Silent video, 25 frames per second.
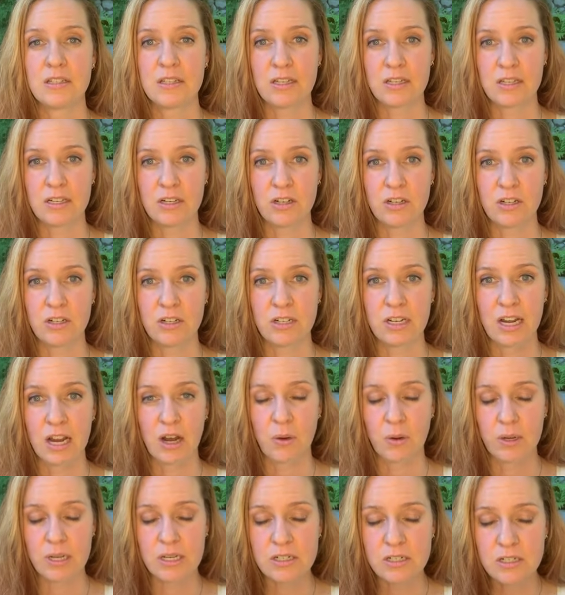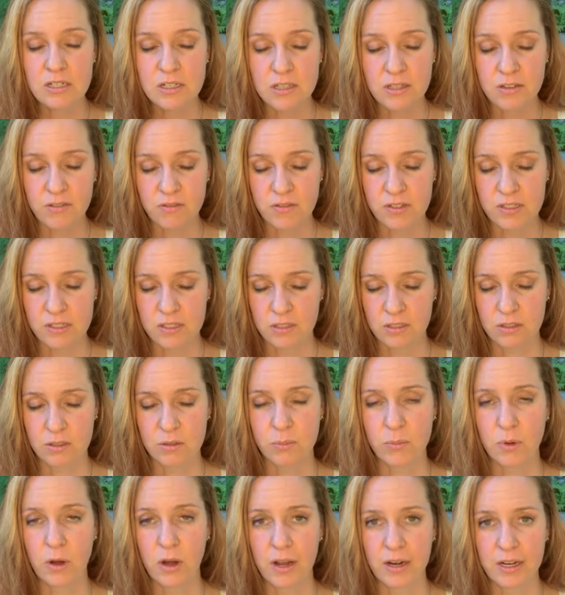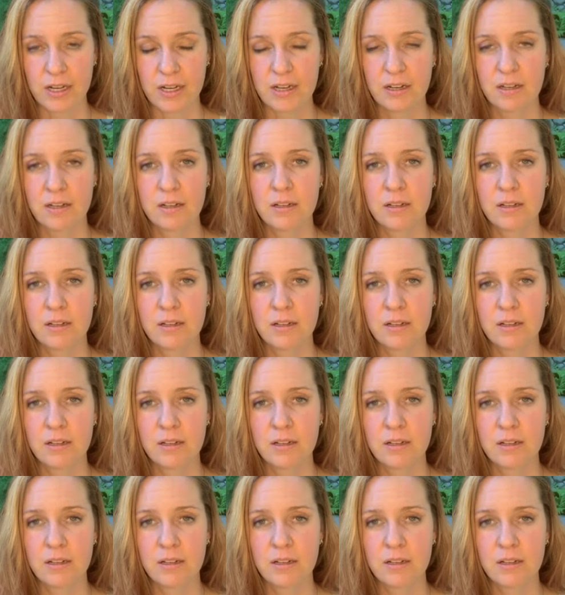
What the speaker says: the here and now, into the physical body.